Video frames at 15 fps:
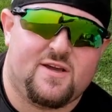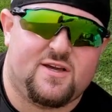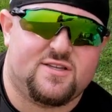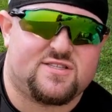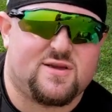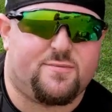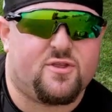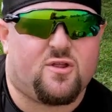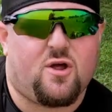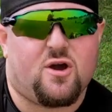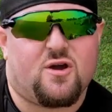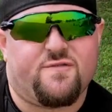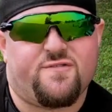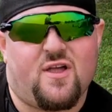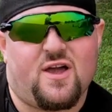in some of the
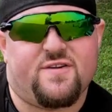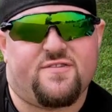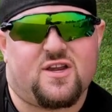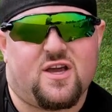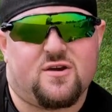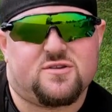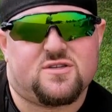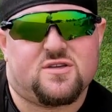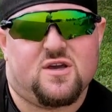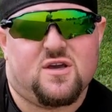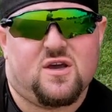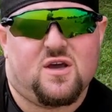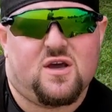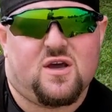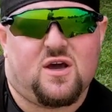longer flying videos.
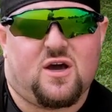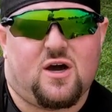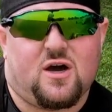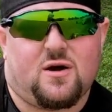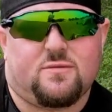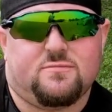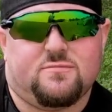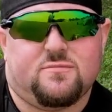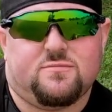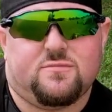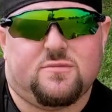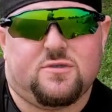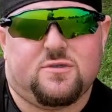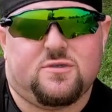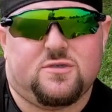Um,
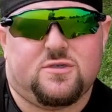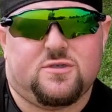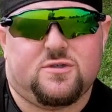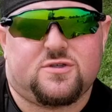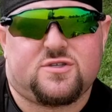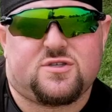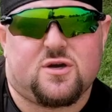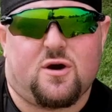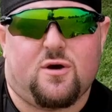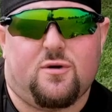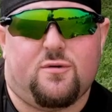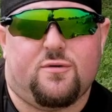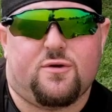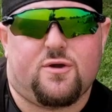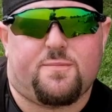
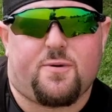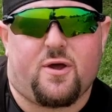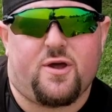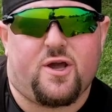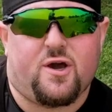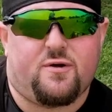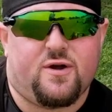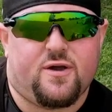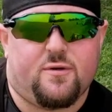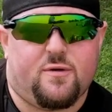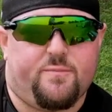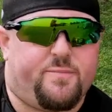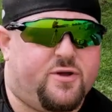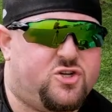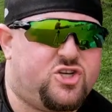so you're probably going,
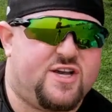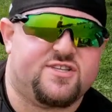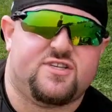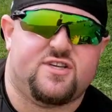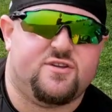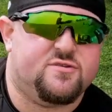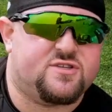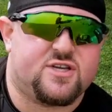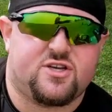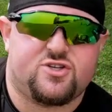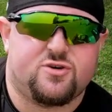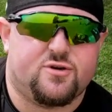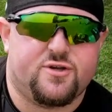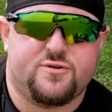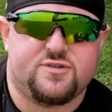but Jesse, you
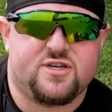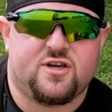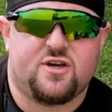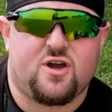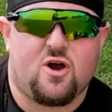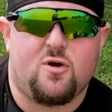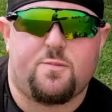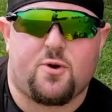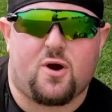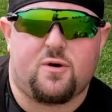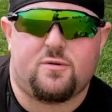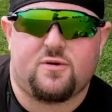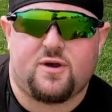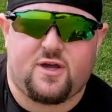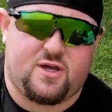said you're using a
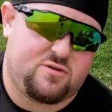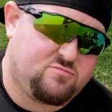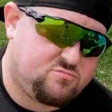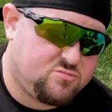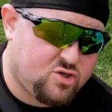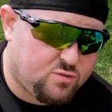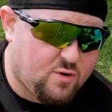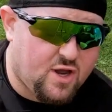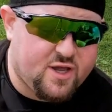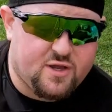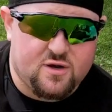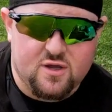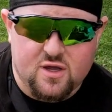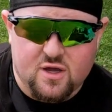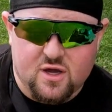GoPro, and you're
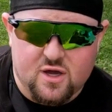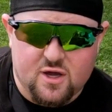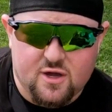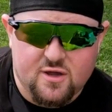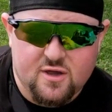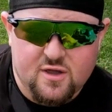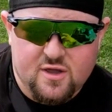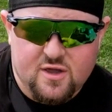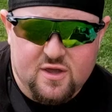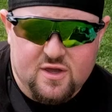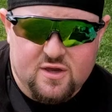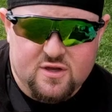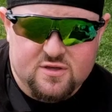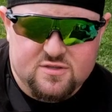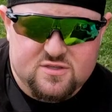right.
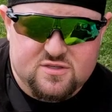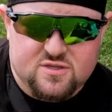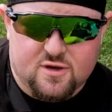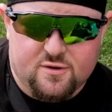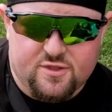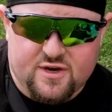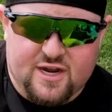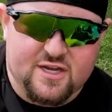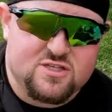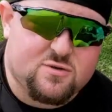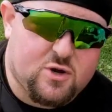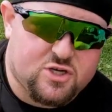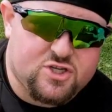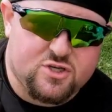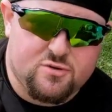So the next
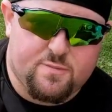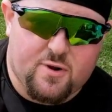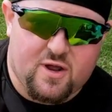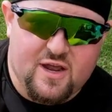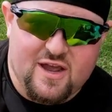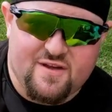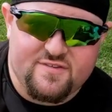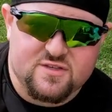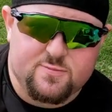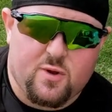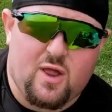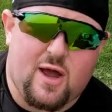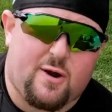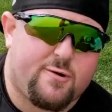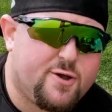question you would probably have is,
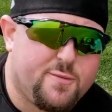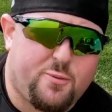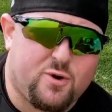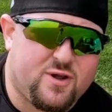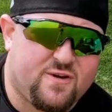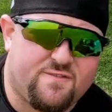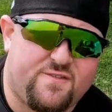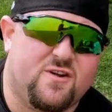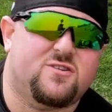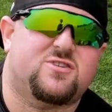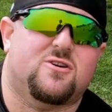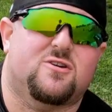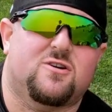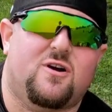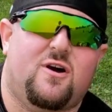well, how are you putting a
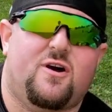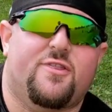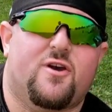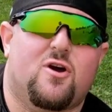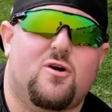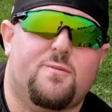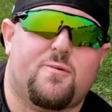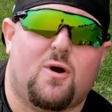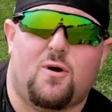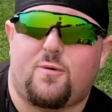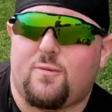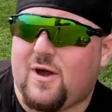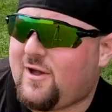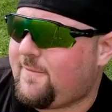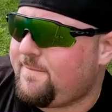filter on the GoPro?
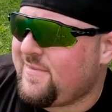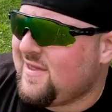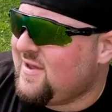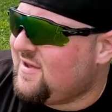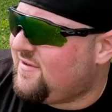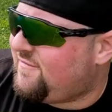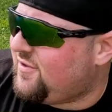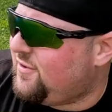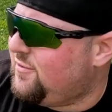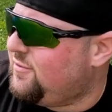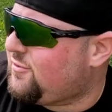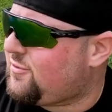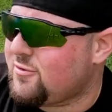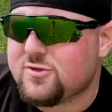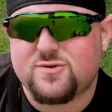Well, if
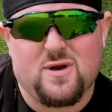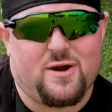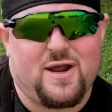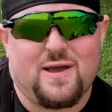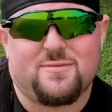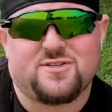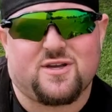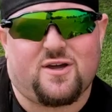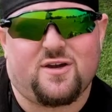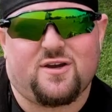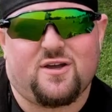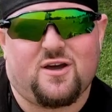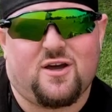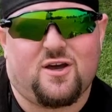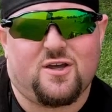you cruise around
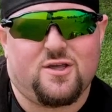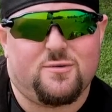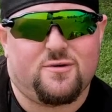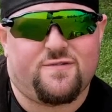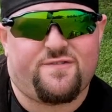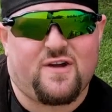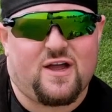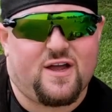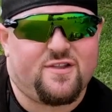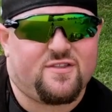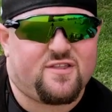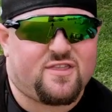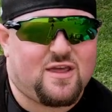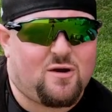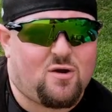Amazon, you will
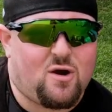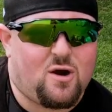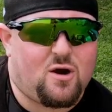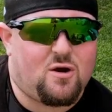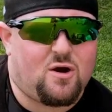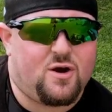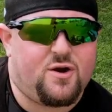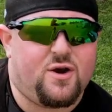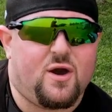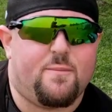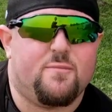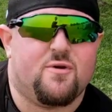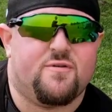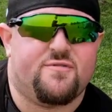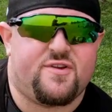find that there are a
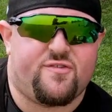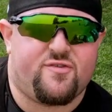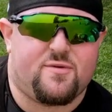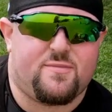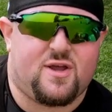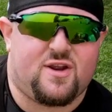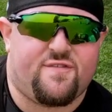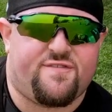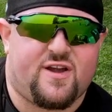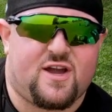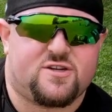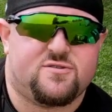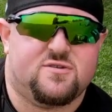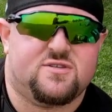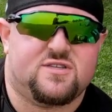number of different
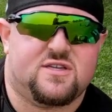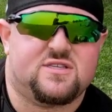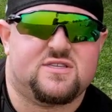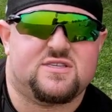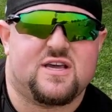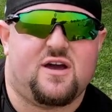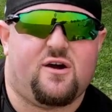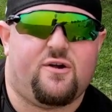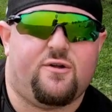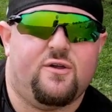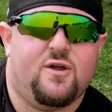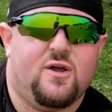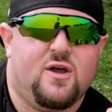manufacturers that sell